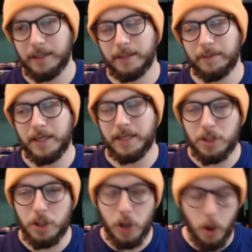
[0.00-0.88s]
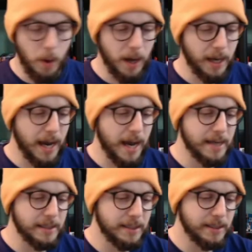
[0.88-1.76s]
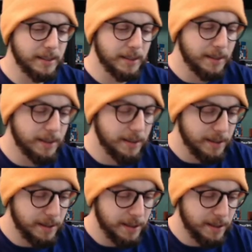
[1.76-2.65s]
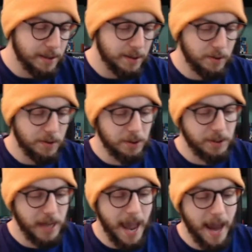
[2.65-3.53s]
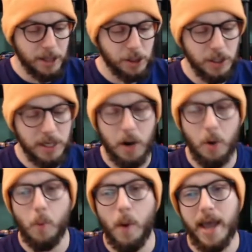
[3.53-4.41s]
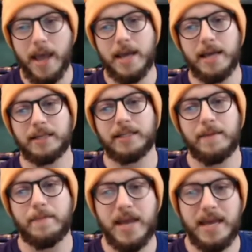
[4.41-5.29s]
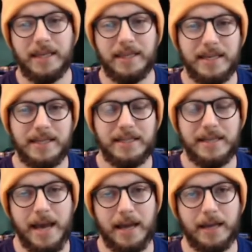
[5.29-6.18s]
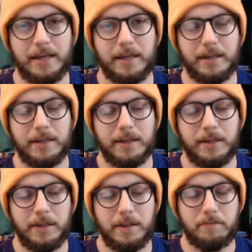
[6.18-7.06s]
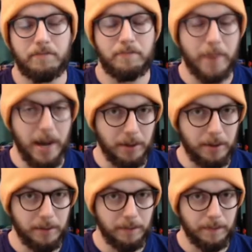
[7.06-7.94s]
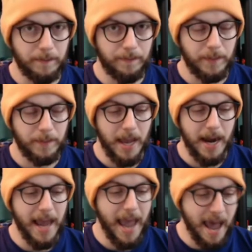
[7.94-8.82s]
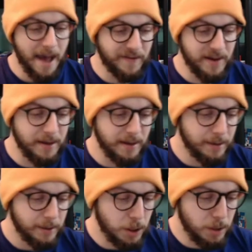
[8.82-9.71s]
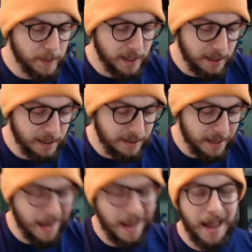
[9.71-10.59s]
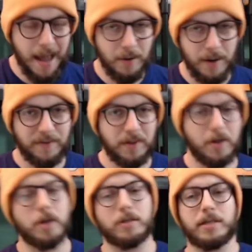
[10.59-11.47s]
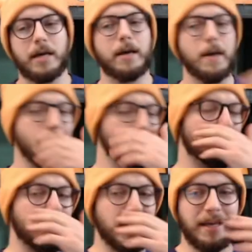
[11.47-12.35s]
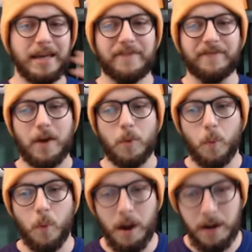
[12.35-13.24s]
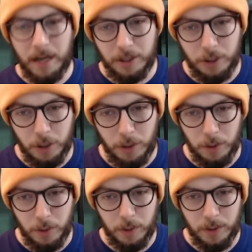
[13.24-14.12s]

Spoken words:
because you know what, guys? There's actually a way to make this deck better. And I haven't, just because I don't have the cards yet. But if I wanted to,